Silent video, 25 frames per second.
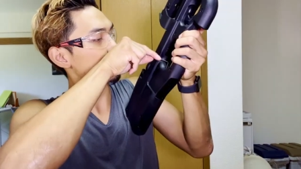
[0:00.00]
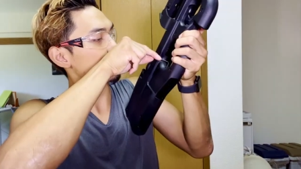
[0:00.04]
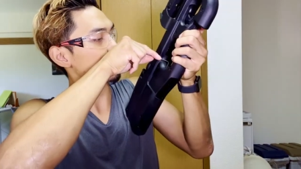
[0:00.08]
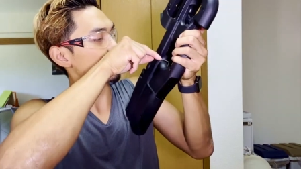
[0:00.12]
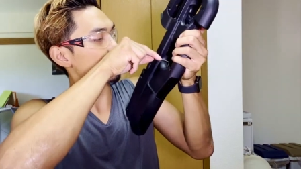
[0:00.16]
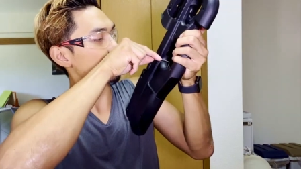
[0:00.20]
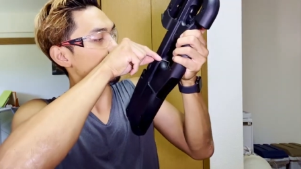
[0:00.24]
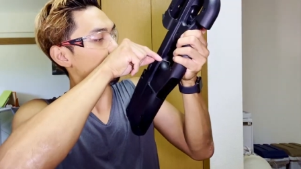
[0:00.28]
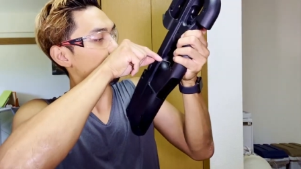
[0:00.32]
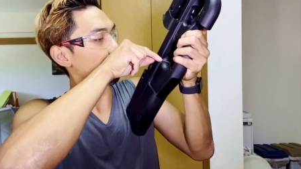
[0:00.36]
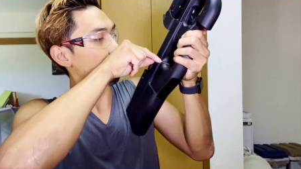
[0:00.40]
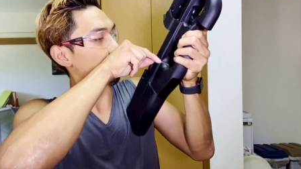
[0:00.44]

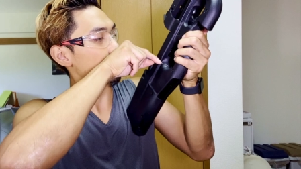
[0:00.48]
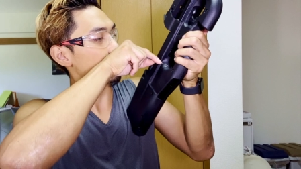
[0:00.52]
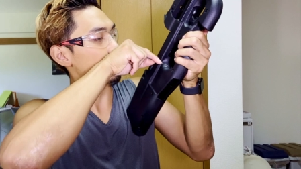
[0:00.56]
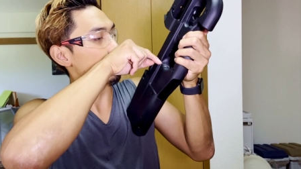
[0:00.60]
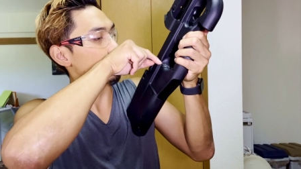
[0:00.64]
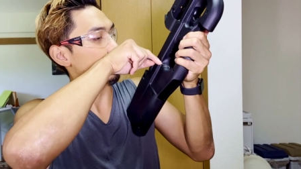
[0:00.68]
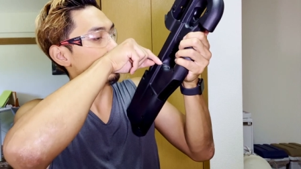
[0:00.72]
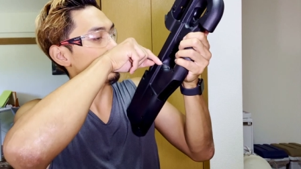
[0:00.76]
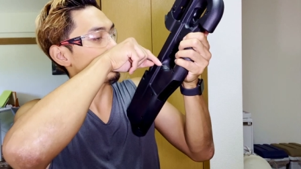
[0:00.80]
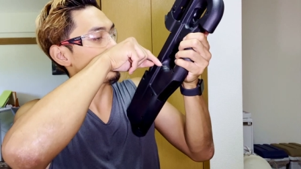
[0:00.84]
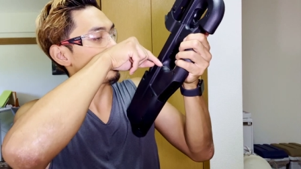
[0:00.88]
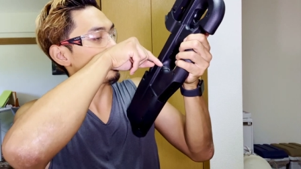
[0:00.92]
turn it right
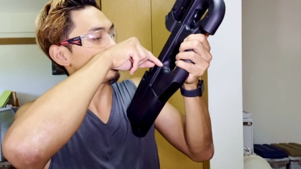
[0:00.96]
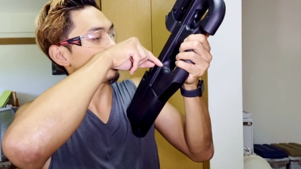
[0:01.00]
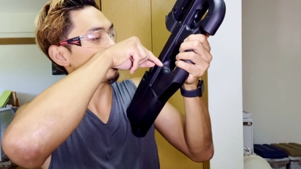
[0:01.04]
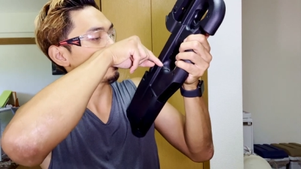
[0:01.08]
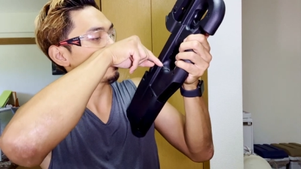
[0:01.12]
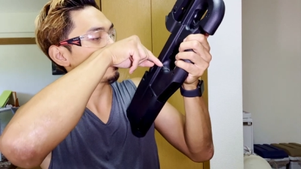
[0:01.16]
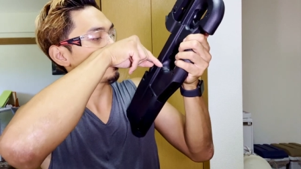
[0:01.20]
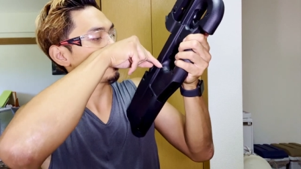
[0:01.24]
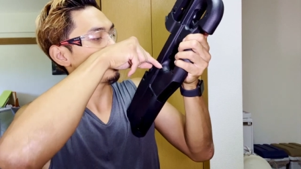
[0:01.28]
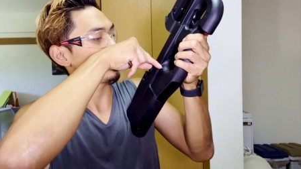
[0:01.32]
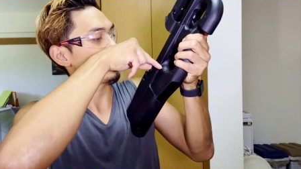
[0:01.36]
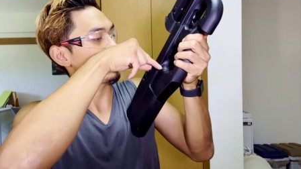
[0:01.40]
like
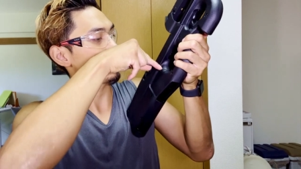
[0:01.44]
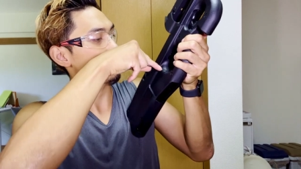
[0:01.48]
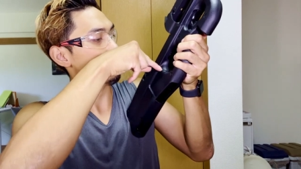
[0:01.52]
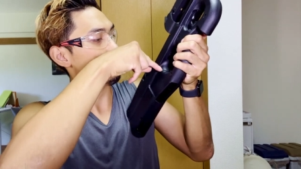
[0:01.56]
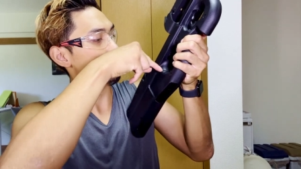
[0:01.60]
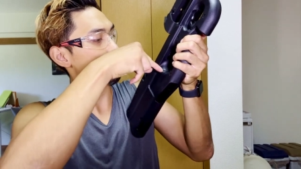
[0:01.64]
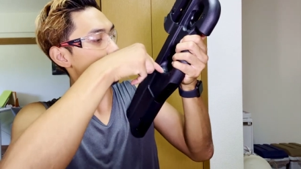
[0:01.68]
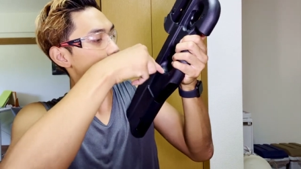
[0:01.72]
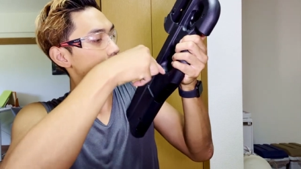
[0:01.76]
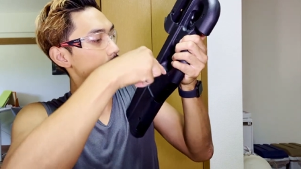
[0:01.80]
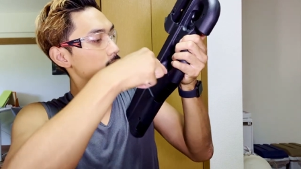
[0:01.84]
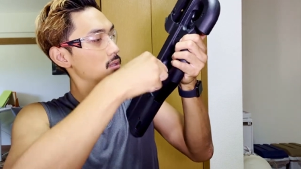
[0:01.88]
this.
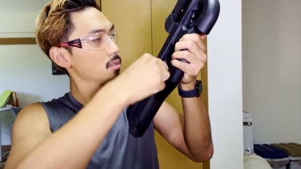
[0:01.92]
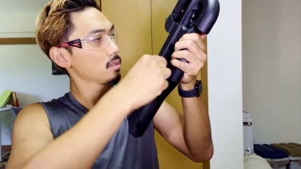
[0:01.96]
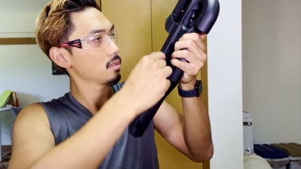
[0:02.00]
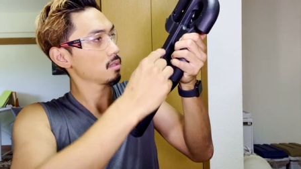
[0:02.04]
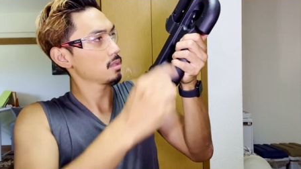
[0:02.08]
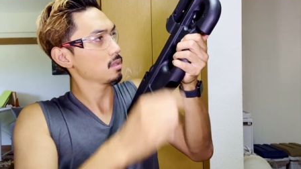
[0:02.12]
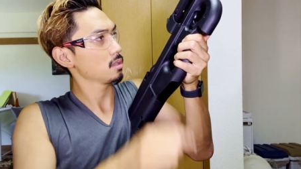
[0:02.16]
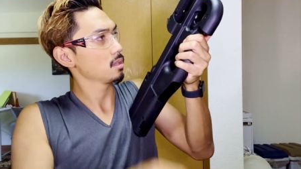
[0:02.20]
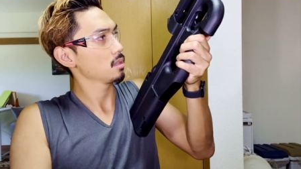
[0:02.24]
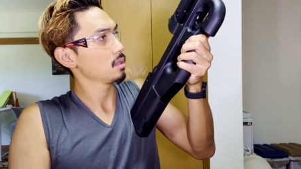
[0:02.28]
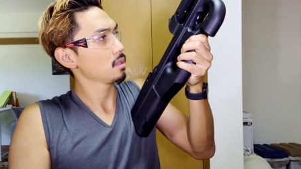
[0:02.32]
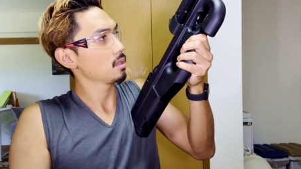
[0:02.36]

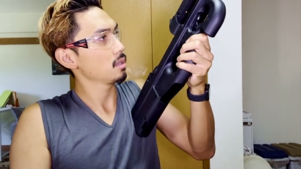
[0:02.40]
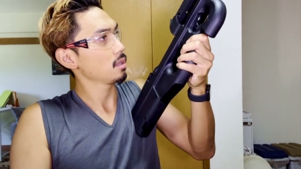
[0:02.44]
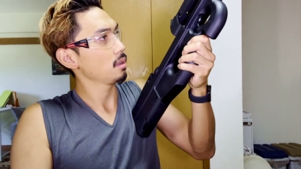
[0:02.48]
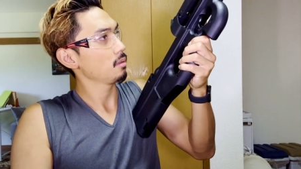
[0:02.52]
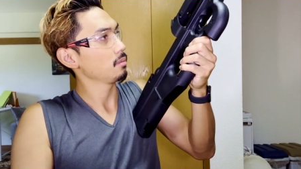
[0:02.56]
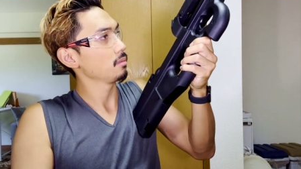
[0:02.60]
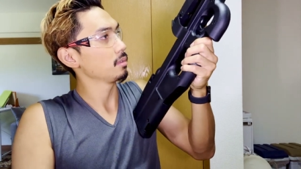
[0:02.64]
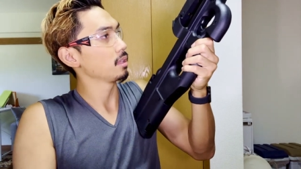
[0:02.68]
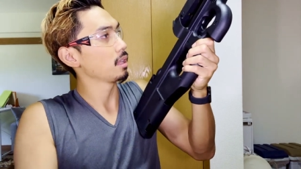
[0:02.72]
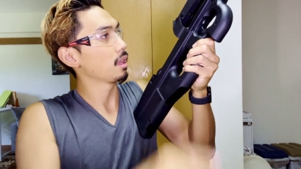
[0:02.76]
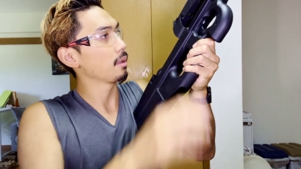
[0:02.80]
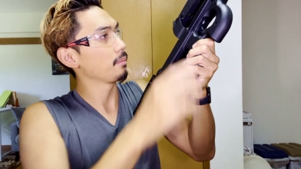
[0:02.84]

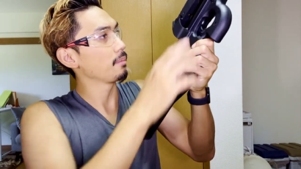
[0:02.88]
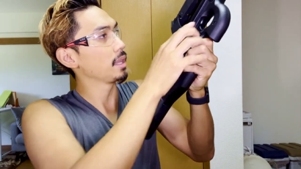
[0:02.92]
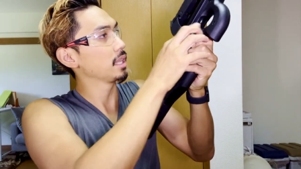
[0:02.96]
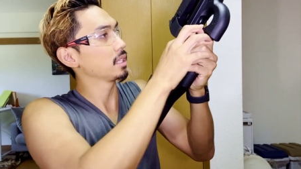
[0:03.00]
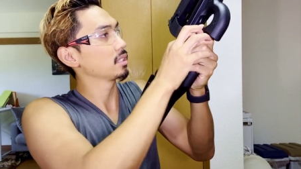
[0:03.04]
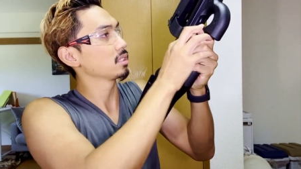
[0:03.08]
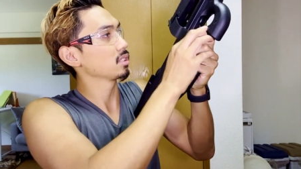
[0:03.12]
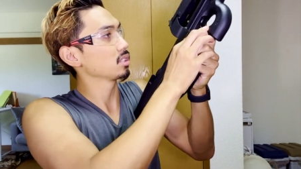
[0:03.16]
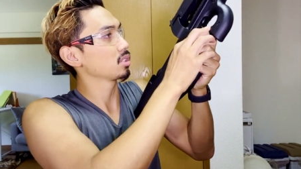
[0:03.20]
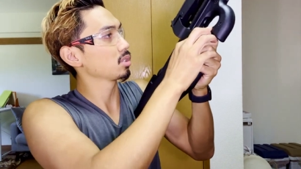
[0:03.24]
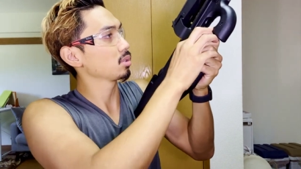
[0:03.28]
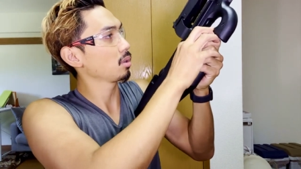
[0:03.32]
And that
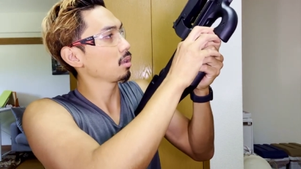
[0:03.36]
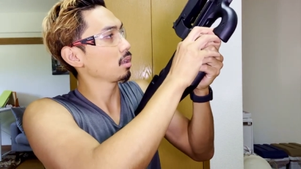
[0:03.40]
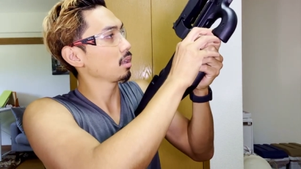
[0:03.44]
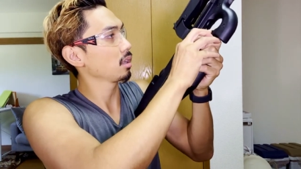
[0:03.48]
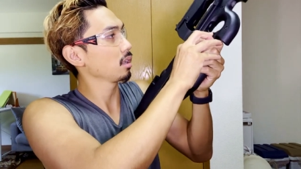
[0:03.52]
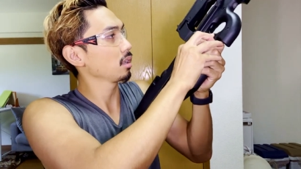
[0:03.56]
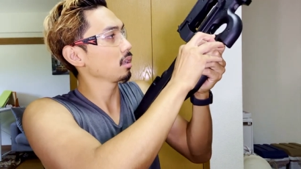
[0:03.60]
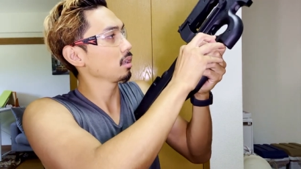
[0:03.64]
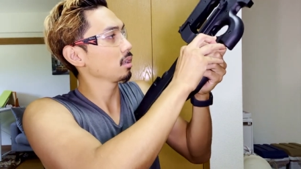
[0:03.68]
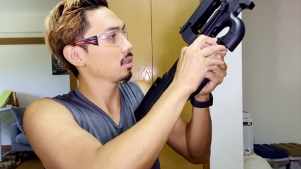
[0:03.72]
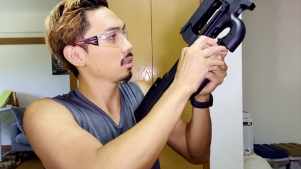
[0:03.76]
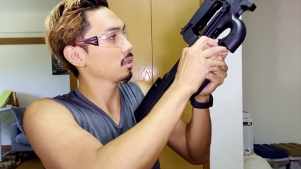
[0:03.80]
makes it
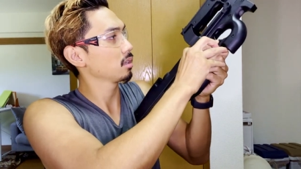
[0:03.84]
shorter.